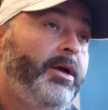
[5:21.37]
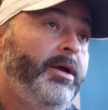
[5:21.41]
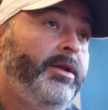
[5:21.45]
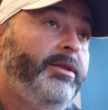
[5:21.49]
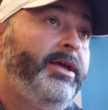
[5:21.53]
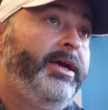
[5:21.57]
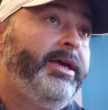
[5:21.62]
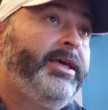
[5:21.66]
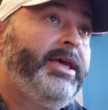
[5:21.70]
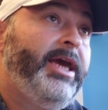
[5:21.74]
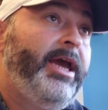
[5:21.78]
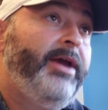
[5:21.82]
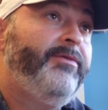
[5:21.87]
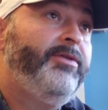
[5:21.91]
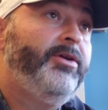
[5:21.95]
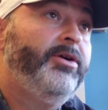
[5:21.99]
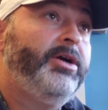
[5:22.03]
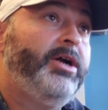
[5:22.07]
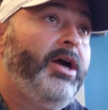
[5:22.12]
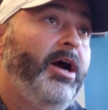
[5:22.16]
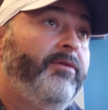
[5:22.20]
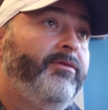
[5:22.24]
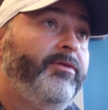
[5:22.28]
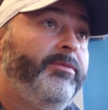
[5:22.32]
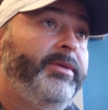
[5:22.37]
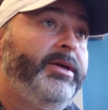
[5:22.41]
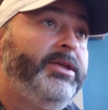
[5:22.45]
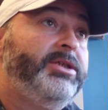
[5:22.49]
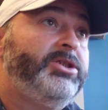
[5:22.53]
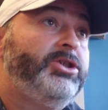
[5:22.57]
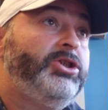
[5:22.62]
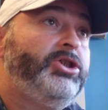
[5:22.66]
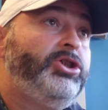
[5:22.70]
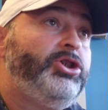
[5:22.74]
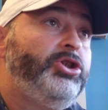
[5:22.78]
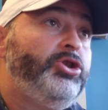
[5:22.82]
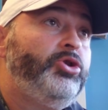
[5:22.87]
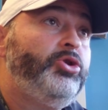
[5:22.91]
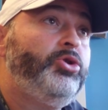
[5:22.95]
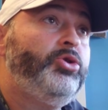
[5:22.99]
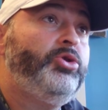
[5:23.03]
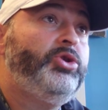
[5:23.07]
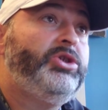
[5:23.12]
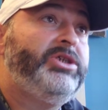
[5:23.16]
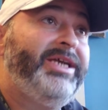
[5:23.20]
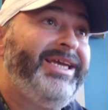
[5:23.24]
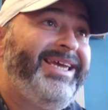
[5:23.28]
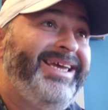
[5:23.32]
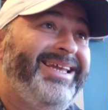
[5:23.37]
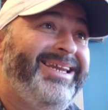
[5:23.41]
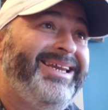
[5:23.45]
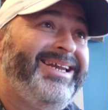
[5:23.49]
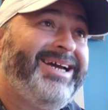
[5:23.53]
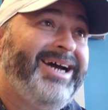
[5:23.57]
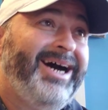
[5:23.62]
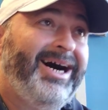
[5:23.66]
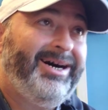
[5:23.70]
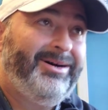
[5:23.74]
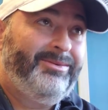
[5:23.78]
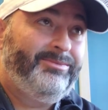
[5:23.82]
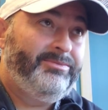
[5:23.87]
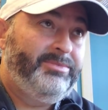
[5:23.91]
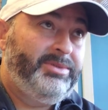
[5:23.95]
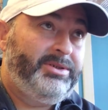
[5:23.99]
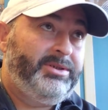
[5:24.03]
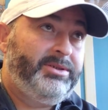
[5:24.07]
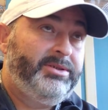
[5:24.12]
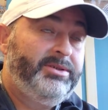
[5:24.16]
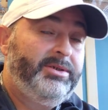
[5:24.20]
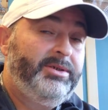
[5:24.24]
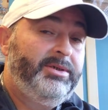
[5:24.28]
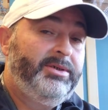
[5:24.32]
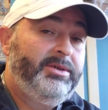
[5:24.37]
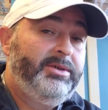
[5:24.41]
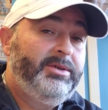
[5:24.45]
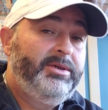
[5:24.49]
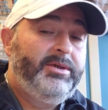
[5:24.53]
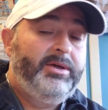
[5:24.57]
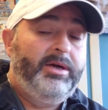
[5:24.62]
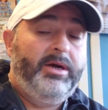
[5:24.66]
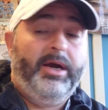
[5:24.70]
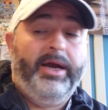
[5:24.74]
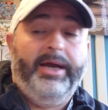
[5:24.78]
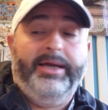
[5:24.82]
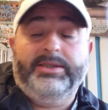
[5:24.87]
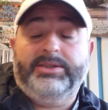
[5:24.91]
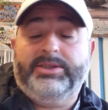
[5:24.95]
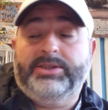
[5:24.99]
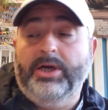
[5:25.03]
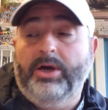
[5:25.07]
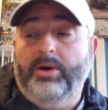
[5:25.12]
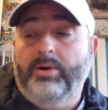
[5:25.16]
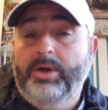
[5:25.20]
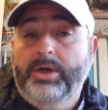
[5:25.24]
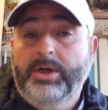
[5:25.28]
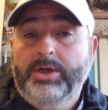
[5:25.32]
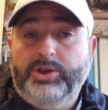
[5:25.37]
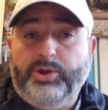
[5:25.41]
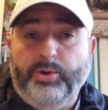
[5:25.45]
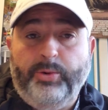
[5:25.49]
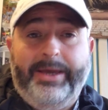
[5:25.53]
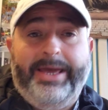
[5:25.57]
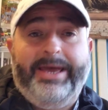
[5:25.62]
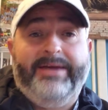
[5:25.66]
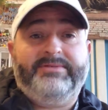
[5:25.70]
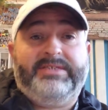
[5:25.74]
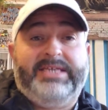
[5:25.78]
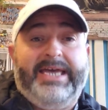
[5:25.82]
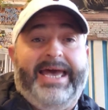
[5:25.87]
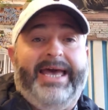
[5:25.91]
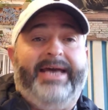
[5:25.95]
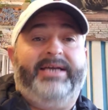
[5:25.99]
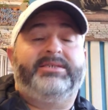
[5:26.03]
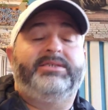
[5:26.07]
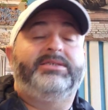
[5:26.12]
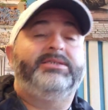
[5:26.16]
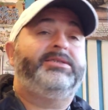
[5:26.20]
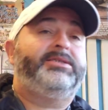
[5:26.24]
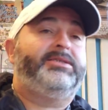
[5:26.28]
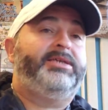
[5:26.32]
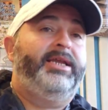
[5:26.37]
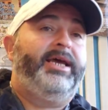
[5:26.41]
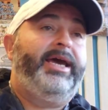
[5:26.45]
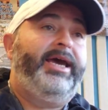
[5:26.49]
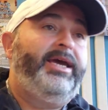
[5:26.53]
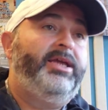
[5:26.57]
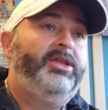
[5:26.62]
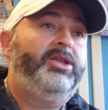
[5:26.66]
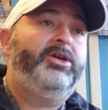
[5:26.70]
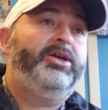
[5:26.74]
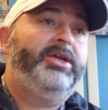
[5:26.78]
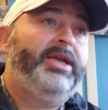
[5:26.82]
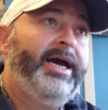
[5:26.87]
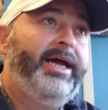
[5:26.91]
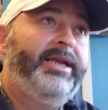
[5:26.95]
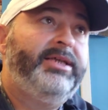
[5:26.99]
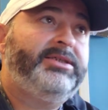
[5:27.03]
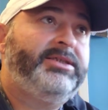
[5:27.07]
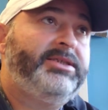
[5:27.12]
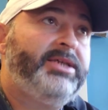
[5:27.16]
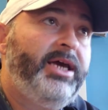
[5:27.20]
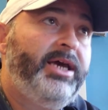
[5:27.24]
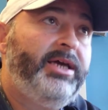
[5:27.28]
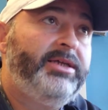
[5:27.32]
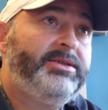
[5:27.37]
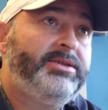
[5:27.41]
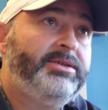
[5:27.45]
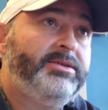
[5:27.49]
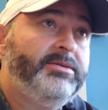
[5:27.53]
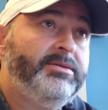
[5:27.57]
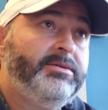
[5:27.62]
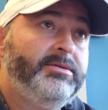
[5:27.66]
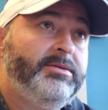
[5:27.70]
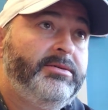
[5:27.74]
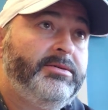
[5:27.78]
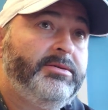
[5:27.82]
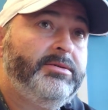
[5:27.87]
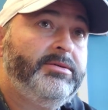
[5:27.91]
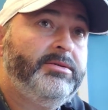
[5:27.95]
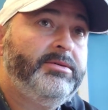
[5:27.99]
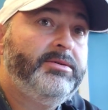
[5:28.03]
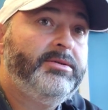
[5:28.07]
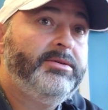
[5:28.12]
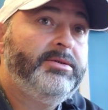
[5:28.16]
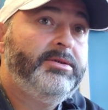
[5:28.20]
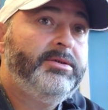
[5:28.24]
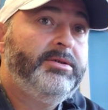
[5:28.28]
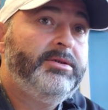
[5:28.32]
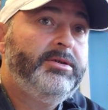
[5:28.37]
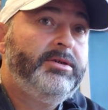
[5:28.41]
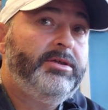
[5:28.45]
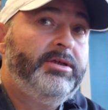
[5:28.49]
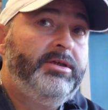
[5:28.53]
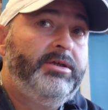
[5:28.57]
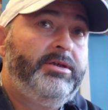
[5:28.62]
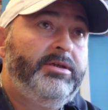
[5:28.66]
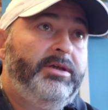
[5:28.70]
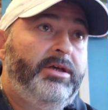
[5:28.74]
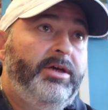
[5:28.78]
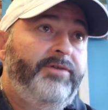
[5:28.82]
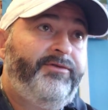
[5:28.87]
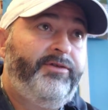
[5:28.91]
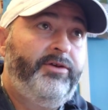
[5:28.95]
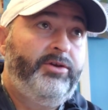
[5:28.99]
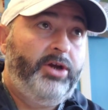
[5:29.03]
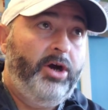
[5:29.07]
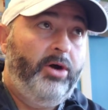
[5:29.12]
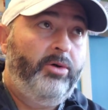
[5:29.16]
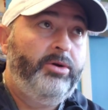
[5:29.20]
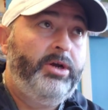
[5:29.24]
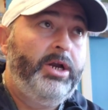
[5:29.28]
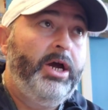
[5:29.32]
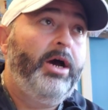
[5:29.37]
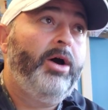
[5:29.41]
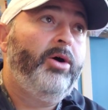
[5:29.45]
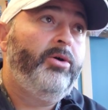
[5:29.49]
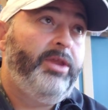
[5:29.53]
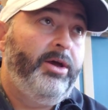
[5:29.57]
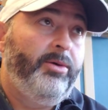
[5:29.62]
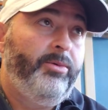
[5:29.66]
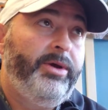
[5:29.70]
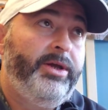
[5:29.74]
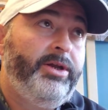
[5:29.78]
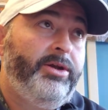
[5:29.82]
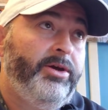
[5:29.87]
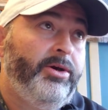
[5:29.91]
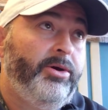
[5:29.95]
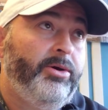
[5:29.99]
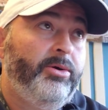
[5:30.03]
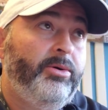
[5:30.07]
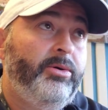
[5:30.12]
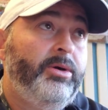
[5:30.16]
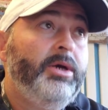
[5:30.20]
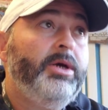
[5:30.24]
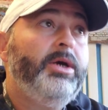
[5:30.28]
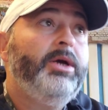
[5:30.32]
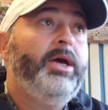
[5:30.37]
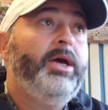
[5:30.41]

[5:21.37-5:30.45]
that gave their governments huge incomes. All right, so do we have taxes today in the United States? If you don't know that we do,